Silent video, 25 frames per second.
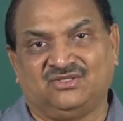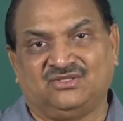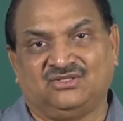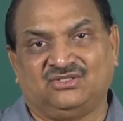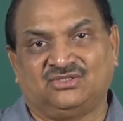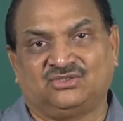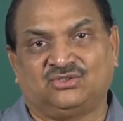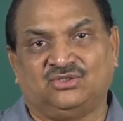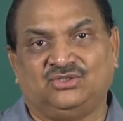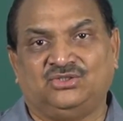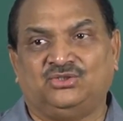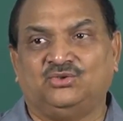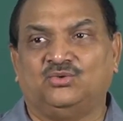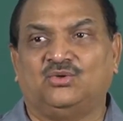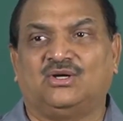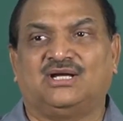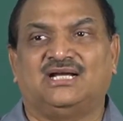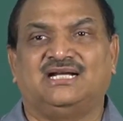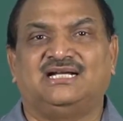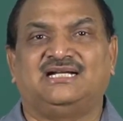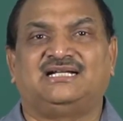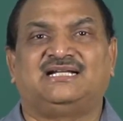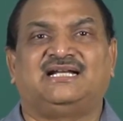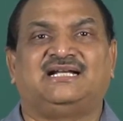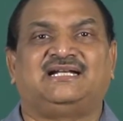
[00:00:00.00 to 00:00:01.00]
So you
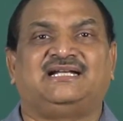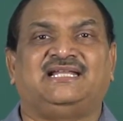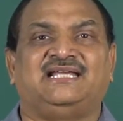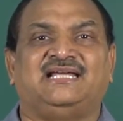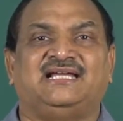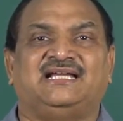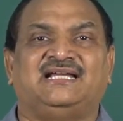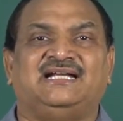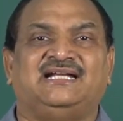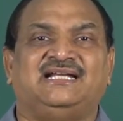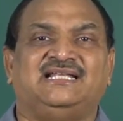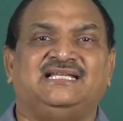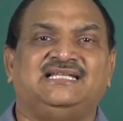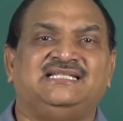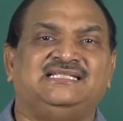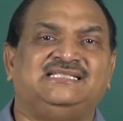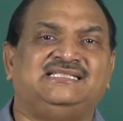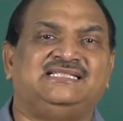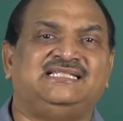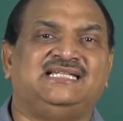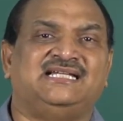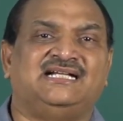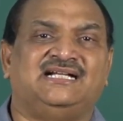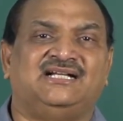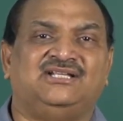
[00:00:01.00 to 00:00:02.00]
can't take it
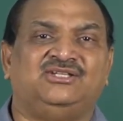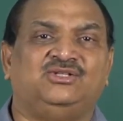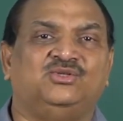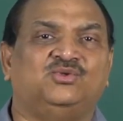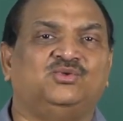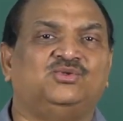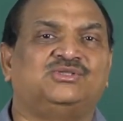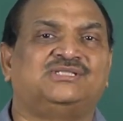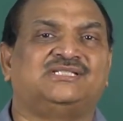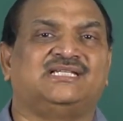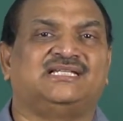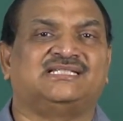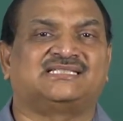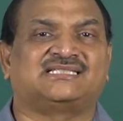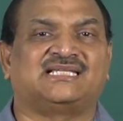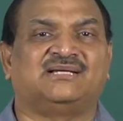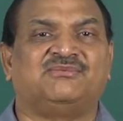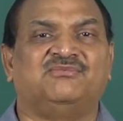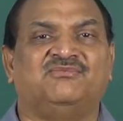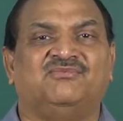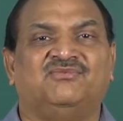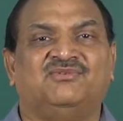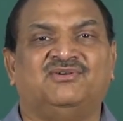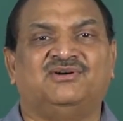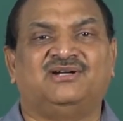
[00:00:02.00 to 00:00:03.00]
easy and use
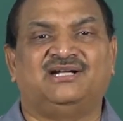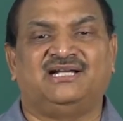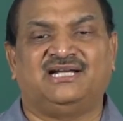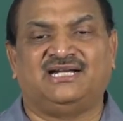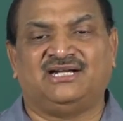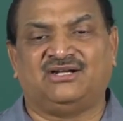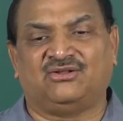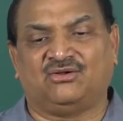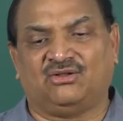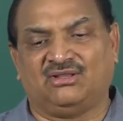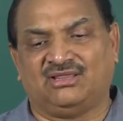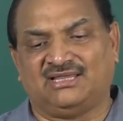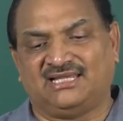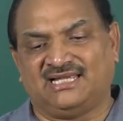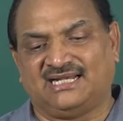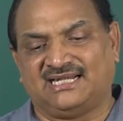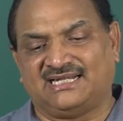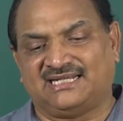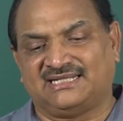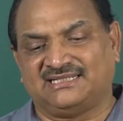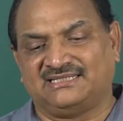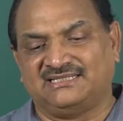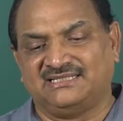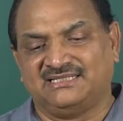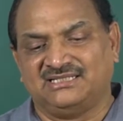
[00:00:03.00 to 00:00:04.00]
some word and all
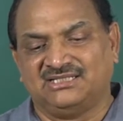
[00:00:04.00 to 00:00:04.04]
that.